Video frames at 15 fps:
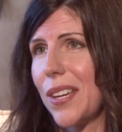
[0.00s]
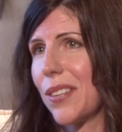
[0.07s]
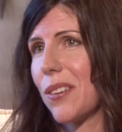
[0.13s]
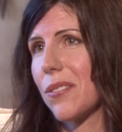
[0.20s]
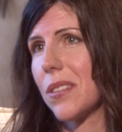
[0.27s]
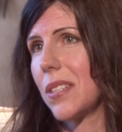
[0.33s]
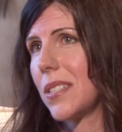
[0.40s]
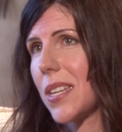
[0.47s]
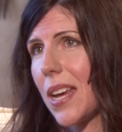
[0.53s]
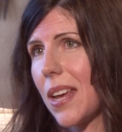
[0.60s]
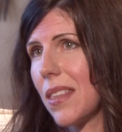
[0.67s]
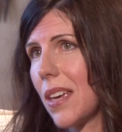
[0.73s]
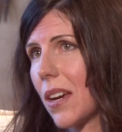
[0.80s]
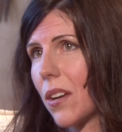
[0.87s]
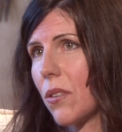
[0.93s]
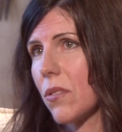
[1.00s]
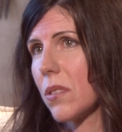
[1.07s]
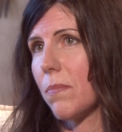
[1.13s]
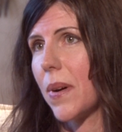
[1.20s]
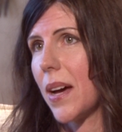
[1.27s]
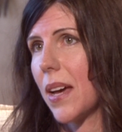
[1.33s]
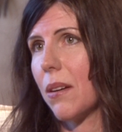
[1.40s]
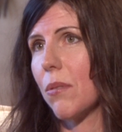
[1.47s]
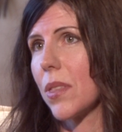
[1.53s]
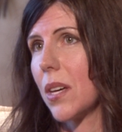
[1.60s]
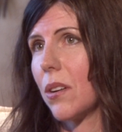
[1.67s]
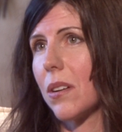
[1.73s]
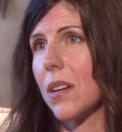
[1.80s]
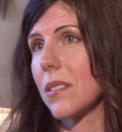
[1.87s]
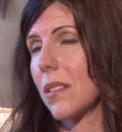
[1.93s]
think there's a day that goes by
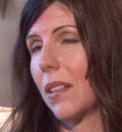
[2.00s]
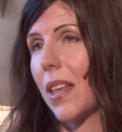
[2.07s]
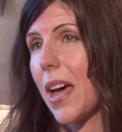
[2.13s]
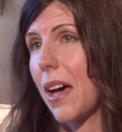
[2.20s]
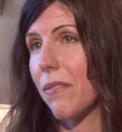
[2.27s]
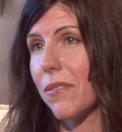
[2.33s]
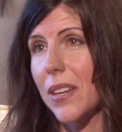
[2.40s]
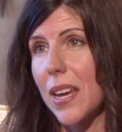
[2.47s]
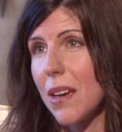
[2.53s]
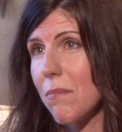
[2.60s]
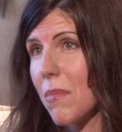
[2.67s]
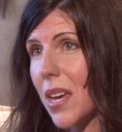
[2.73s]
without us laughing at